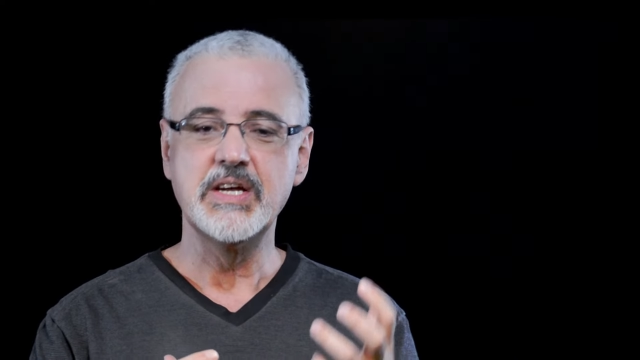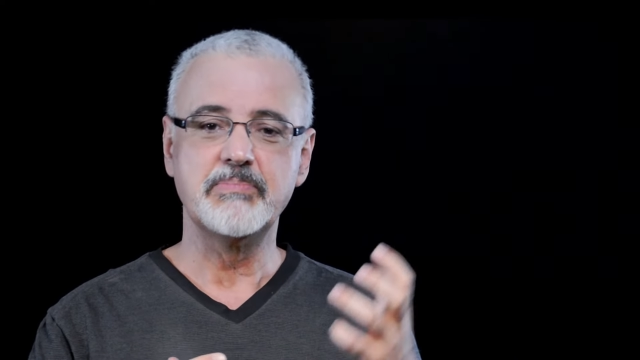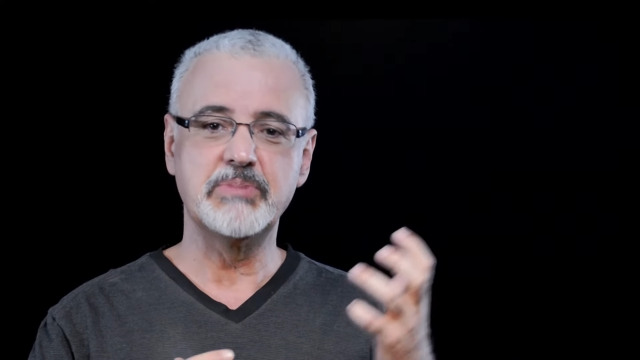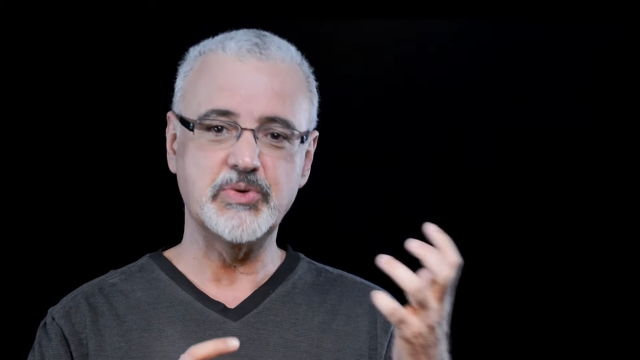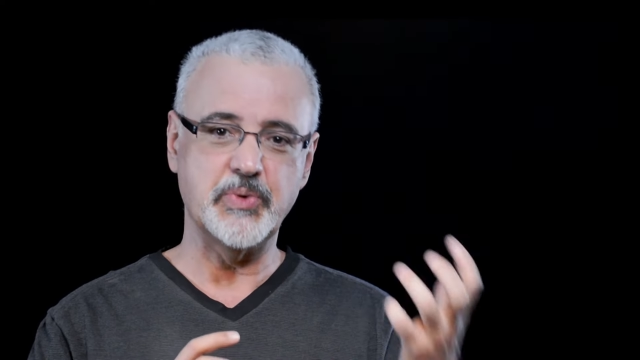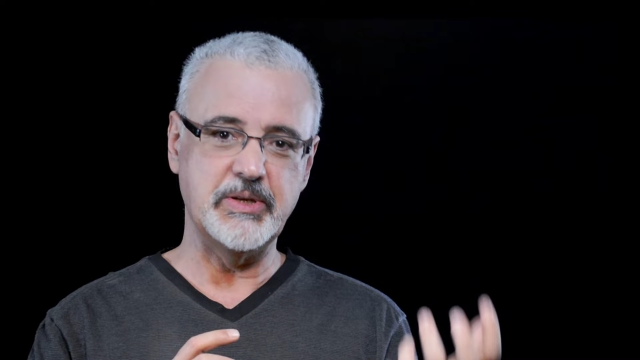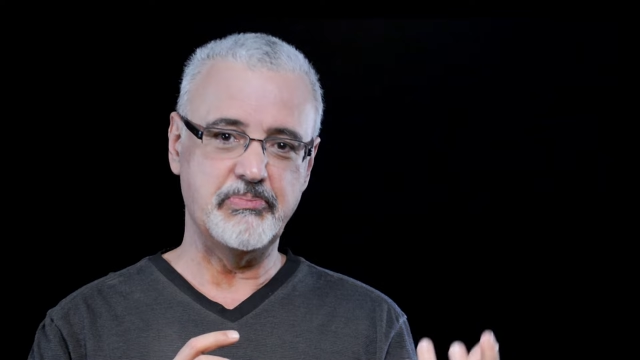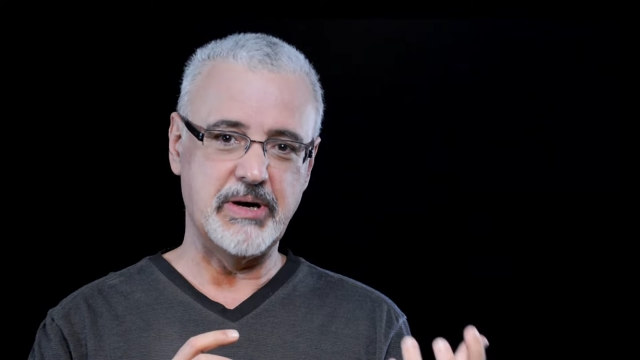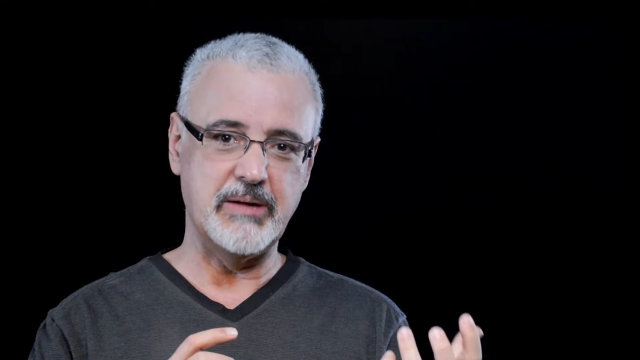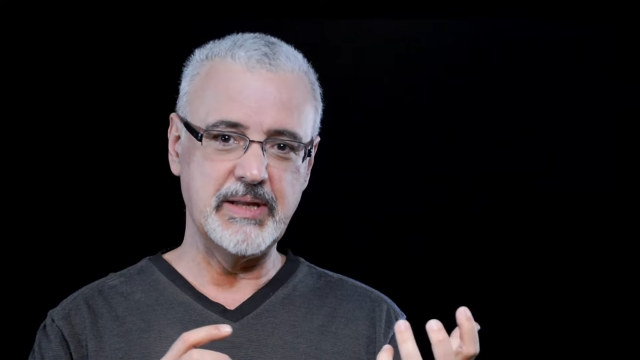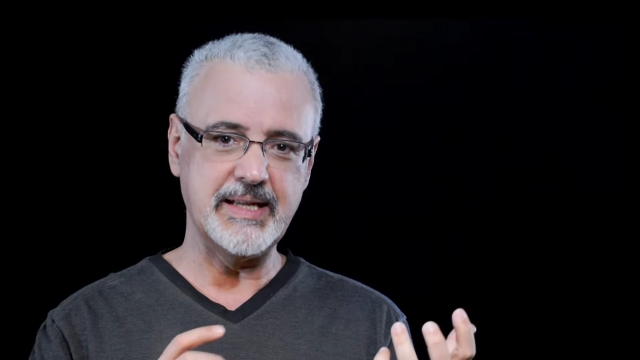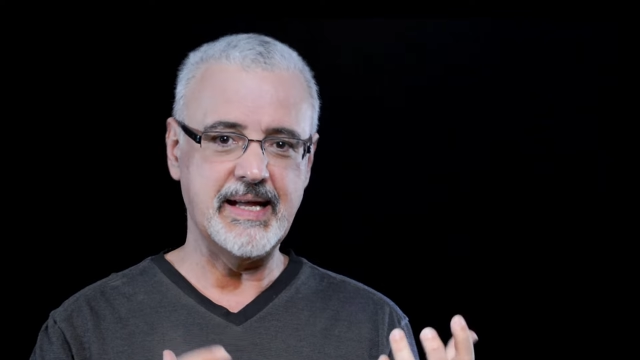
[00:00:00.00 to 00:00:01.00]
between
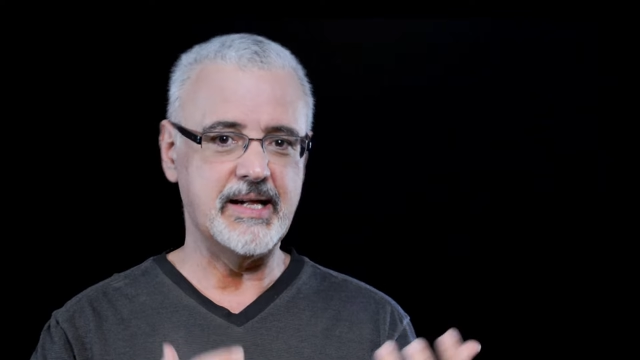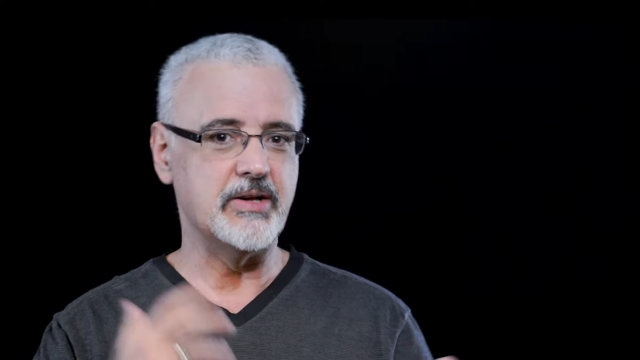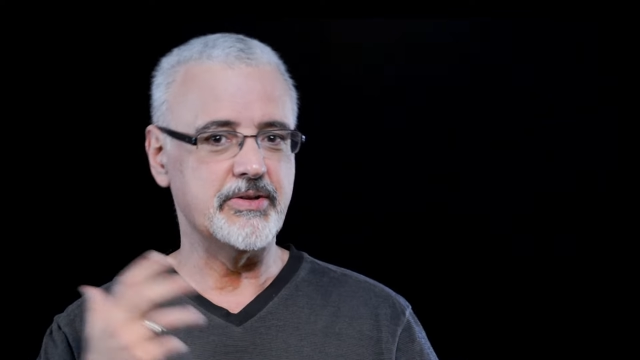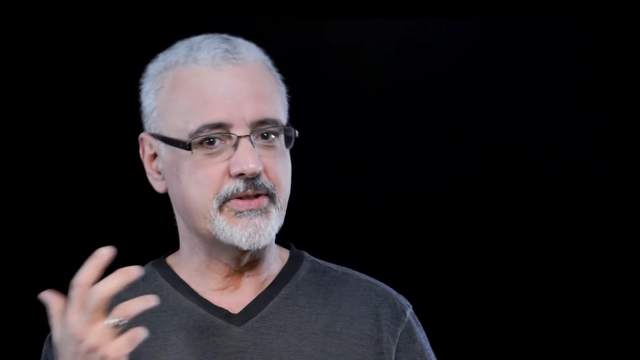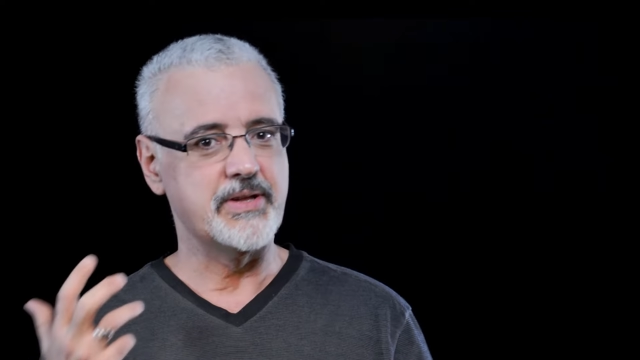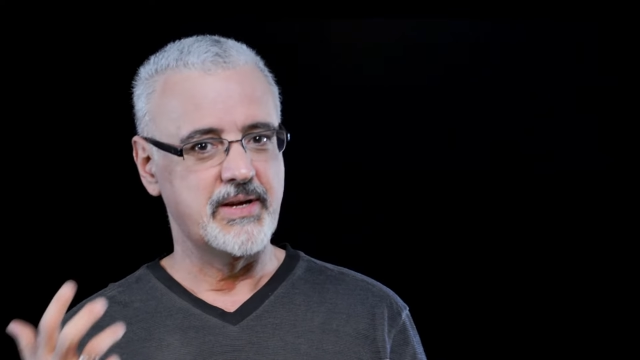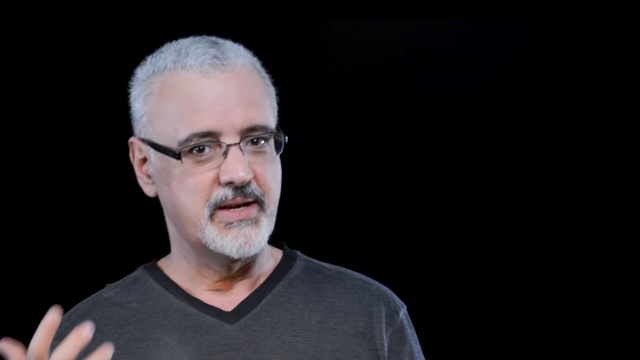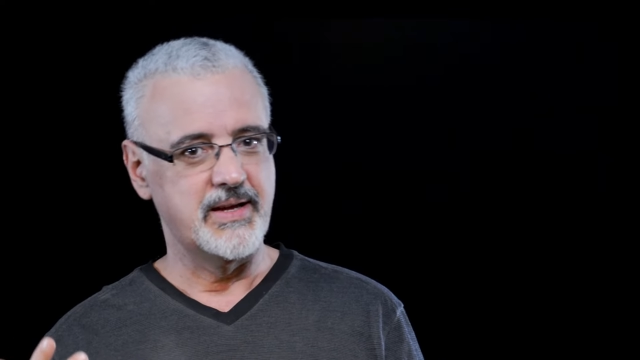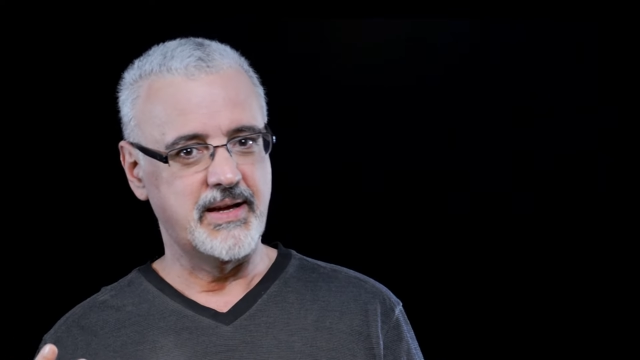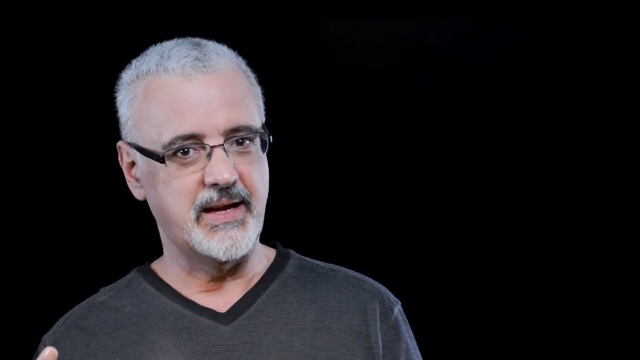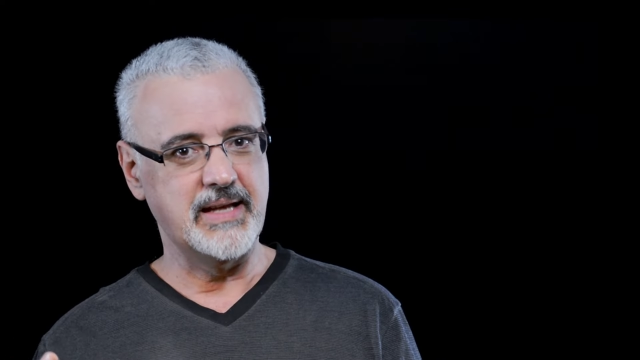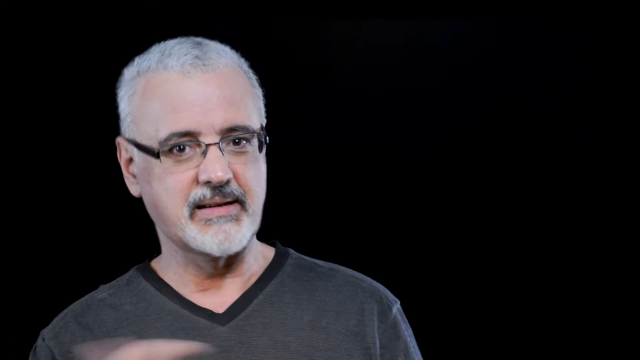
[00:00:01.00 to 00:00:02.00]
public health
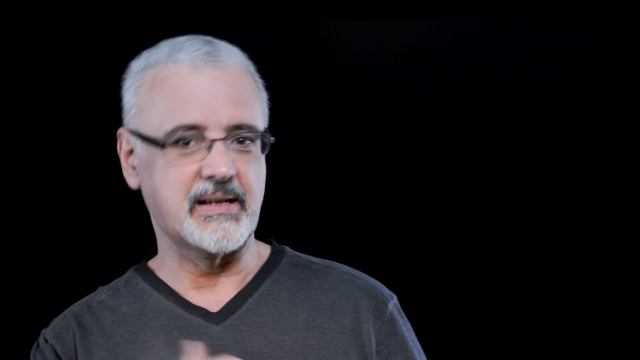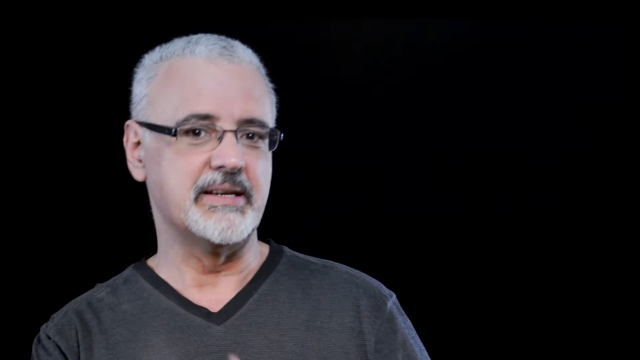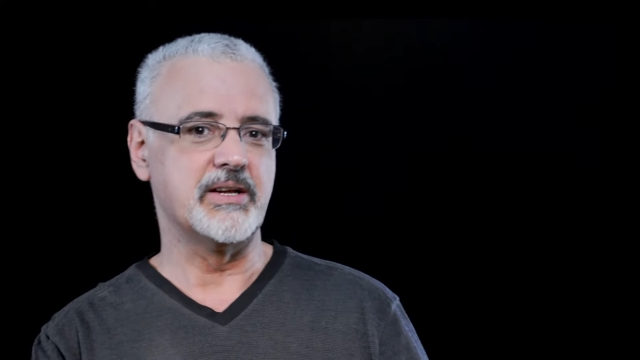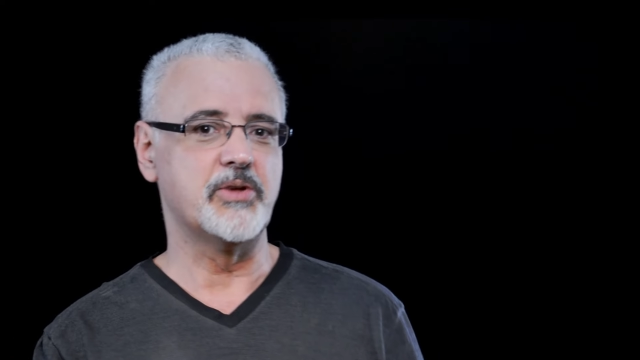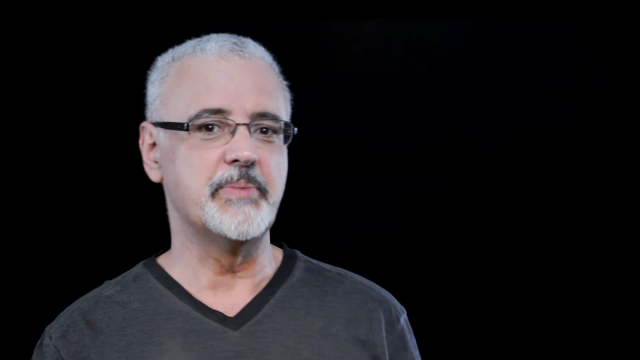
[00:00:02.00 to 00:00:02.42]
and clinical